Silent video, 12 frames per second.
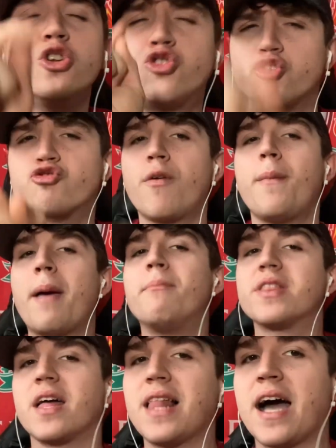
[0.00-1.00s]
just remember
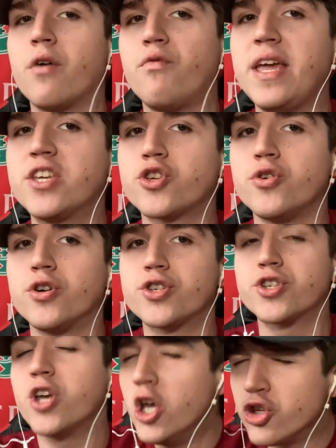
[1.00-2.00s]
the lack of
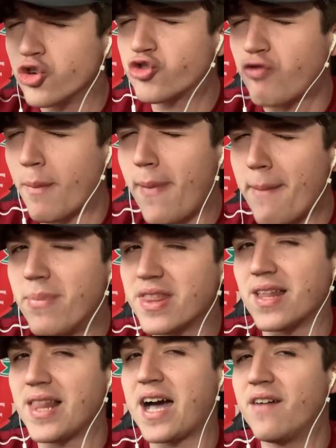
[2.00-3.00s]
resources. Just remember
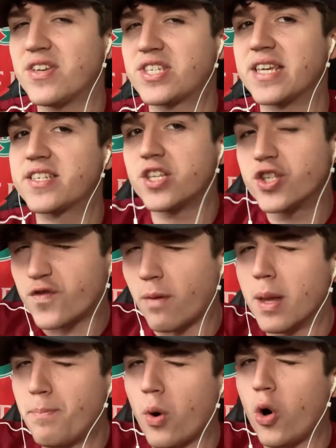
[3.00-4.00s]
the lack of assistance from
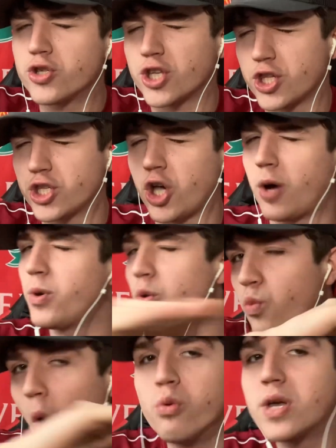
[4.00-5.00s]
the boards at the top who
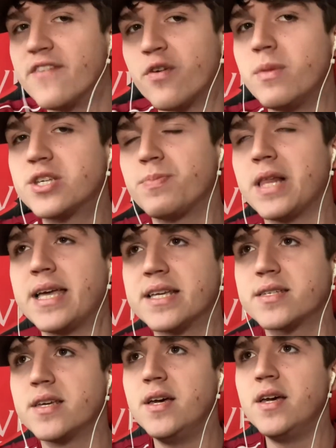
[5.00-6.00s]
won't give him his
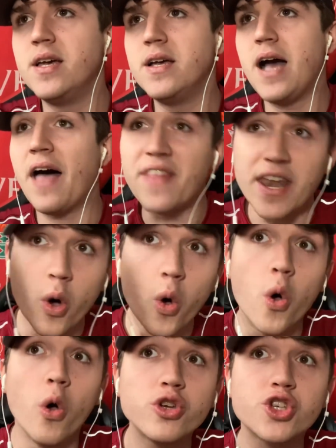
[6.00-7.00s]
players. And then
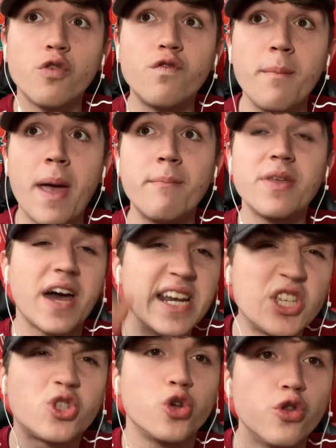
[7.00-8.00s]
also remember that
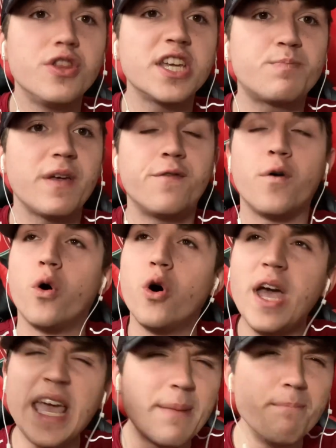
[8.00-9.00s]
he's done this before.
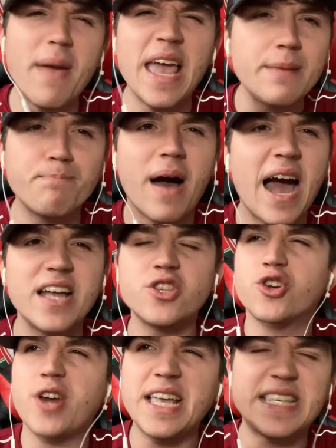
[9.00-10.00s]
He made Mainz
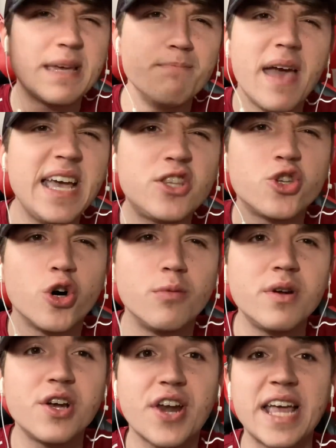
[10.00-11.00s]
great. He made
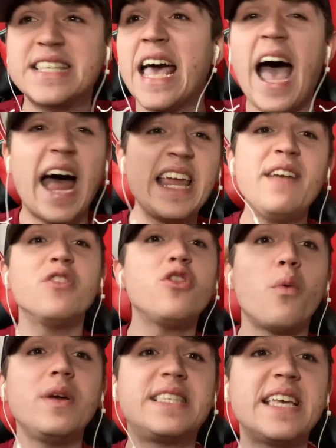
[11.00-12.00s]
Dortmund great. And even
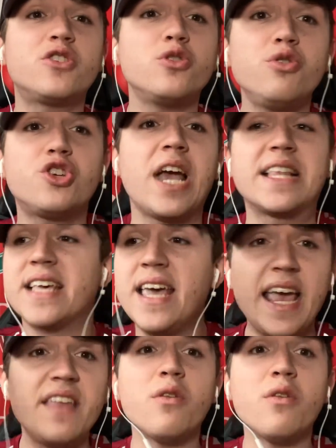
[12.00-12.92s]
though he did do shit in